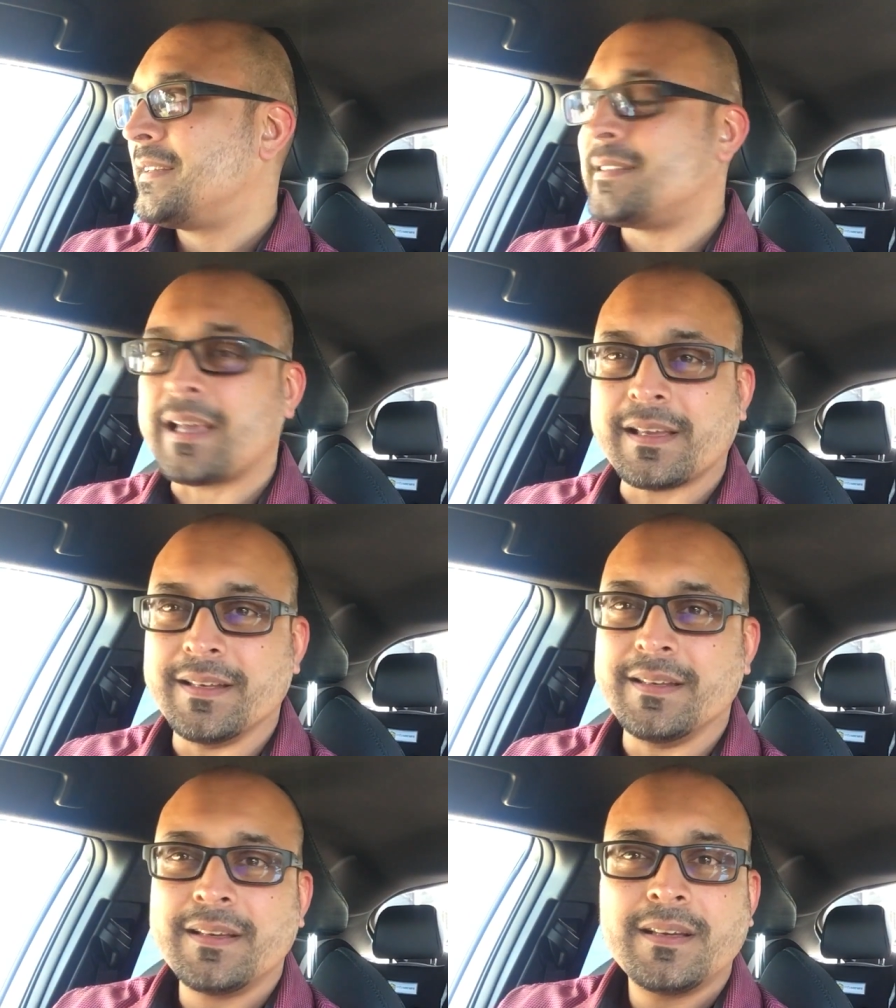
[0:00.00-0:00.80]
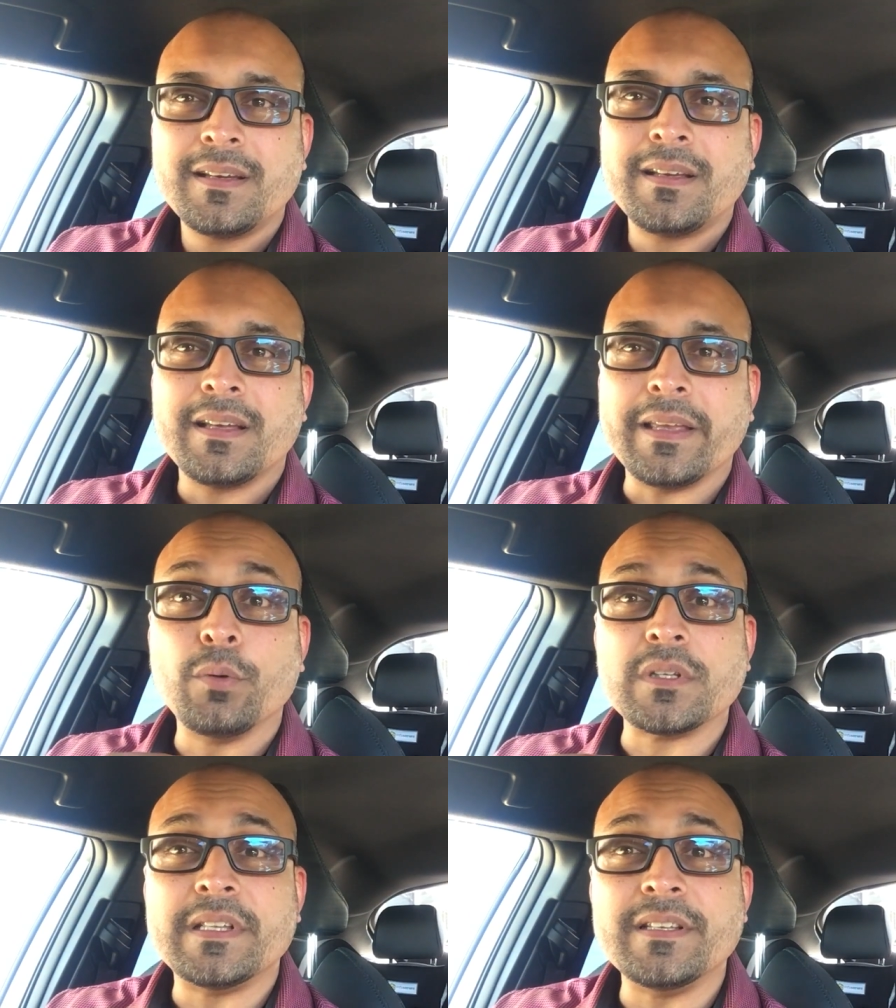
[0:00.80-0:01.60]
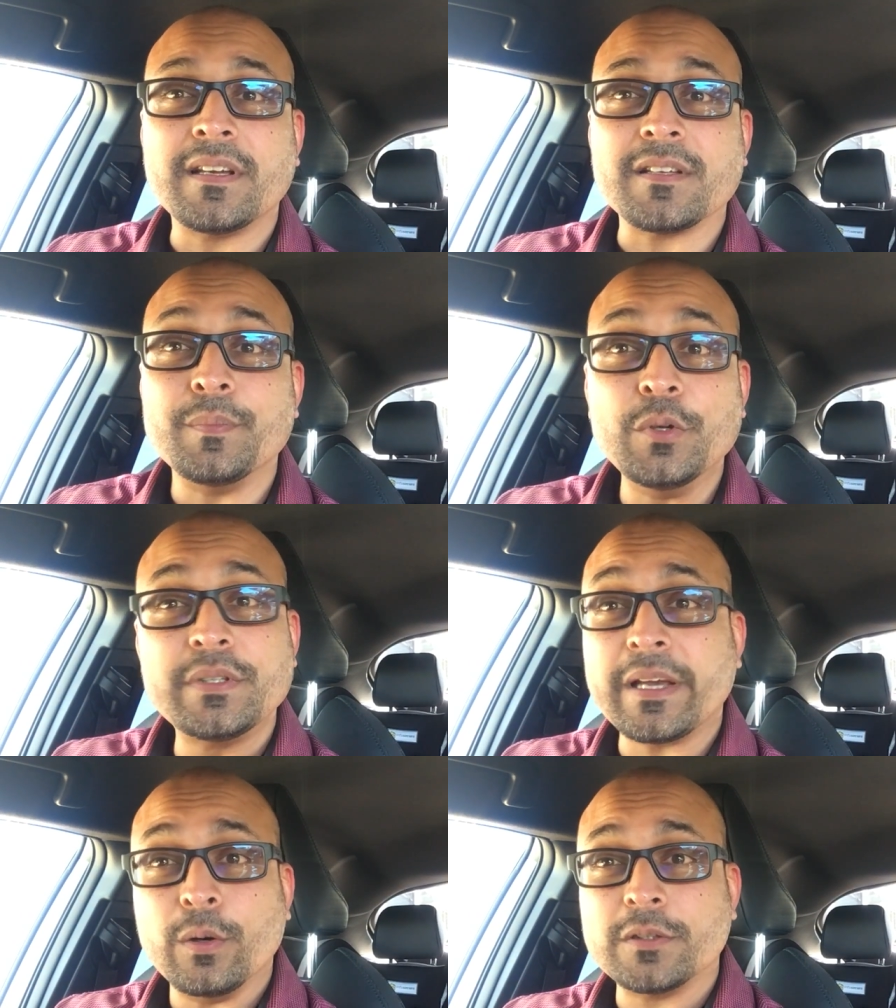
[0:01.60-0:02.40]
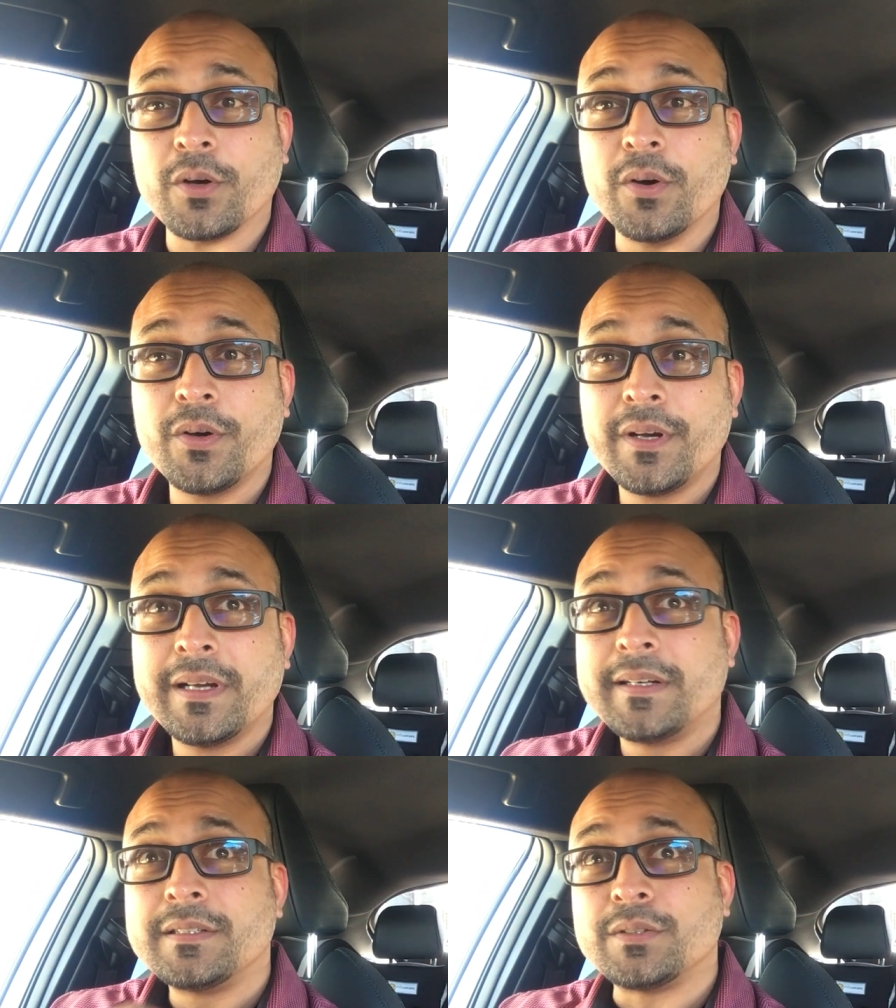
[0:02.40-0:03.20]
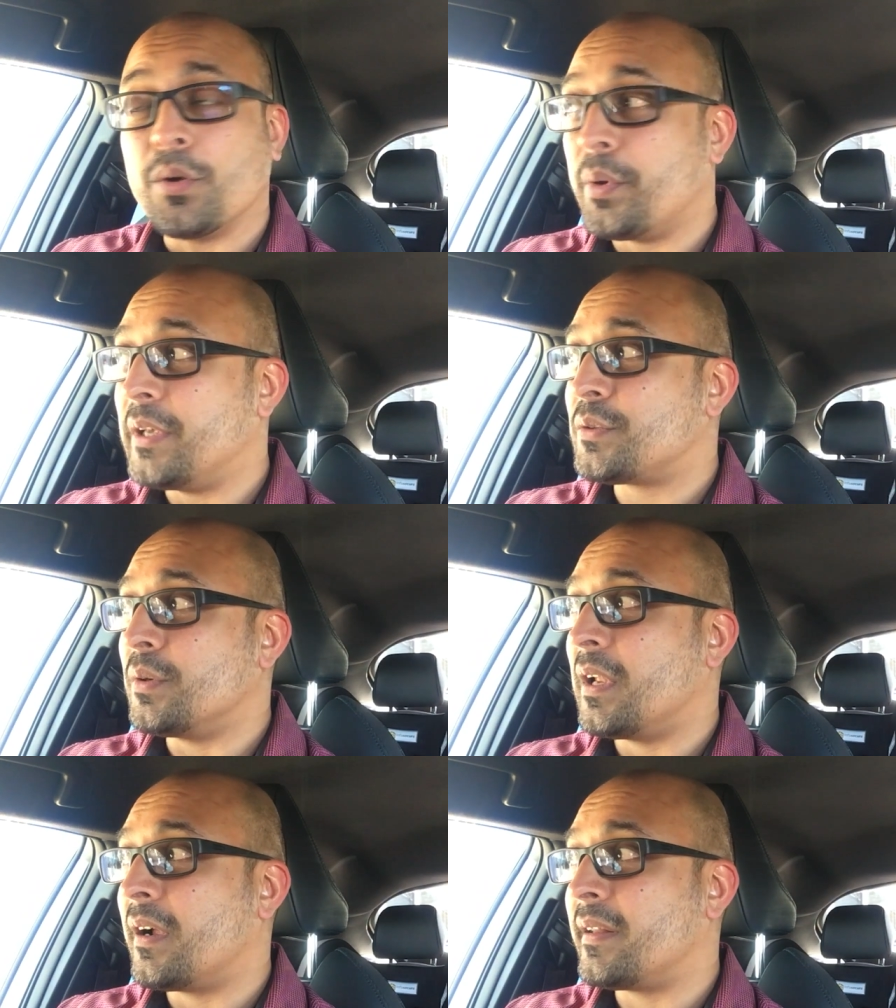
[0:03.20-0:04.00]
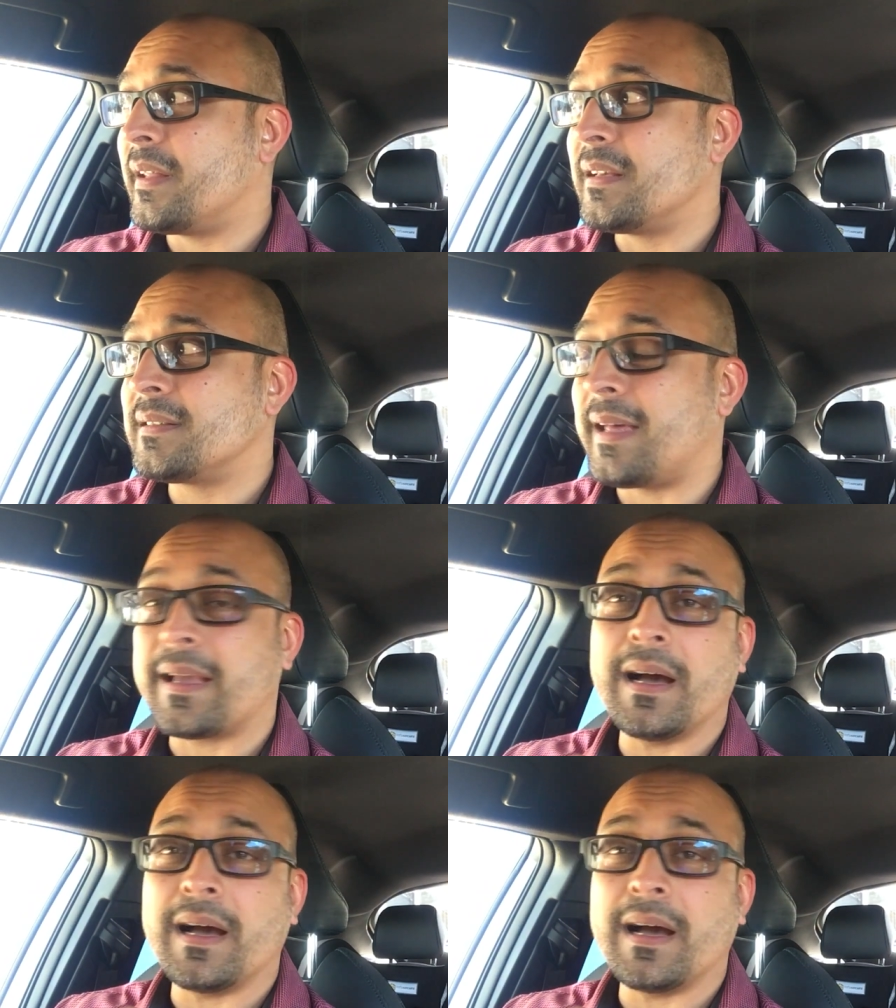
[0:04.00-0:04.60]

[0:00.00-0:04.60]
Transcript: Second, he was teaching us music also. So we used to learn things like